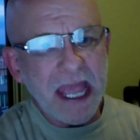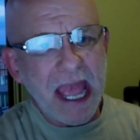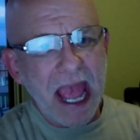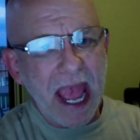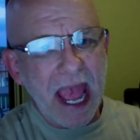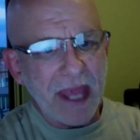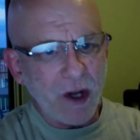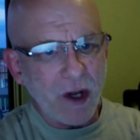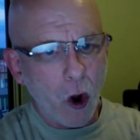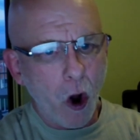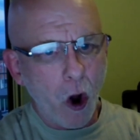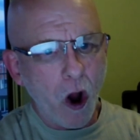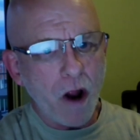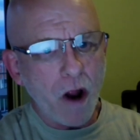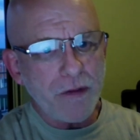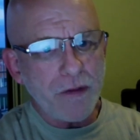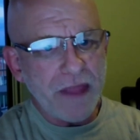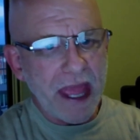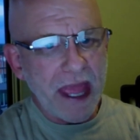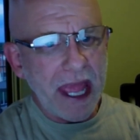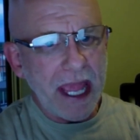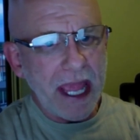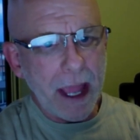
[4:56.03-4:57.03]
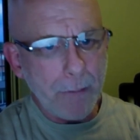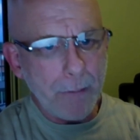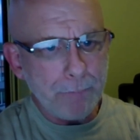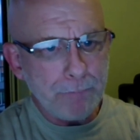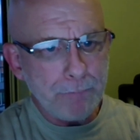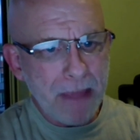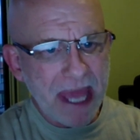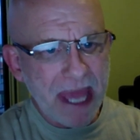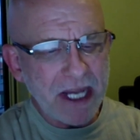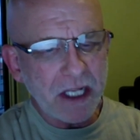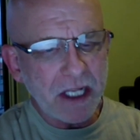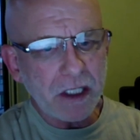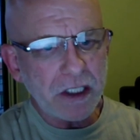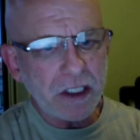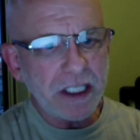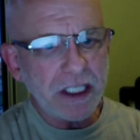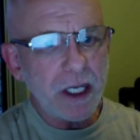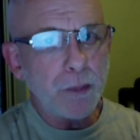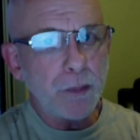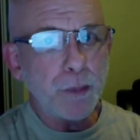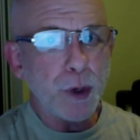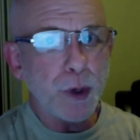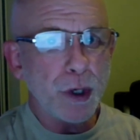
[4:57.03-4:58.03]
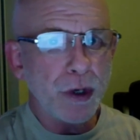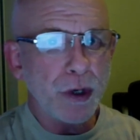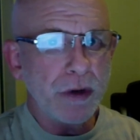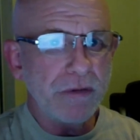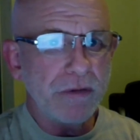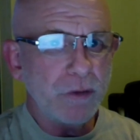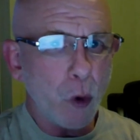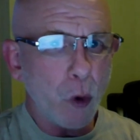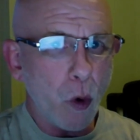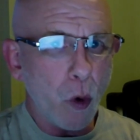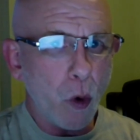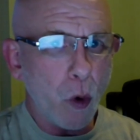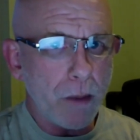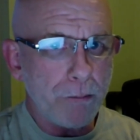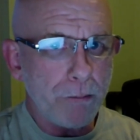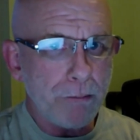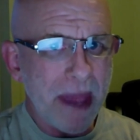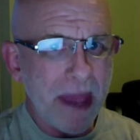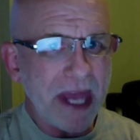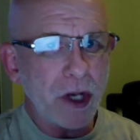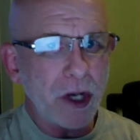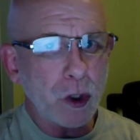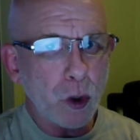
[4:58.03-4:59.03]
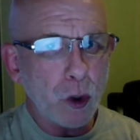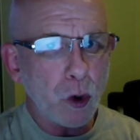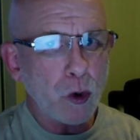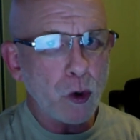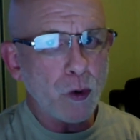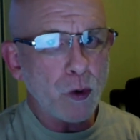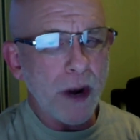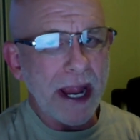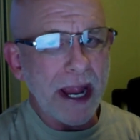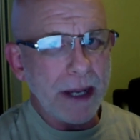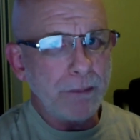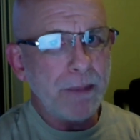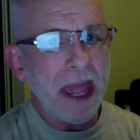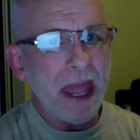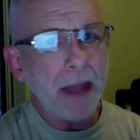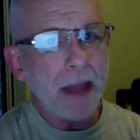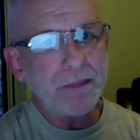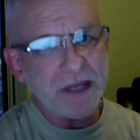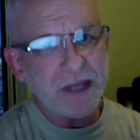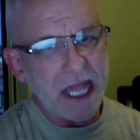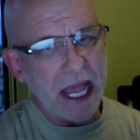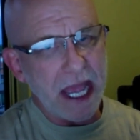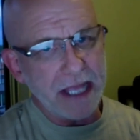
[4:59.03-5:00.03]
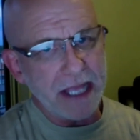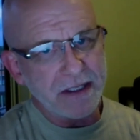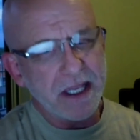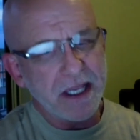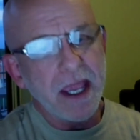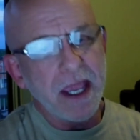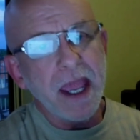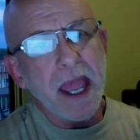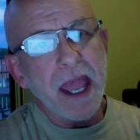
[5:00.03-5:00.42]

And are they medically approved or medical grade peptides?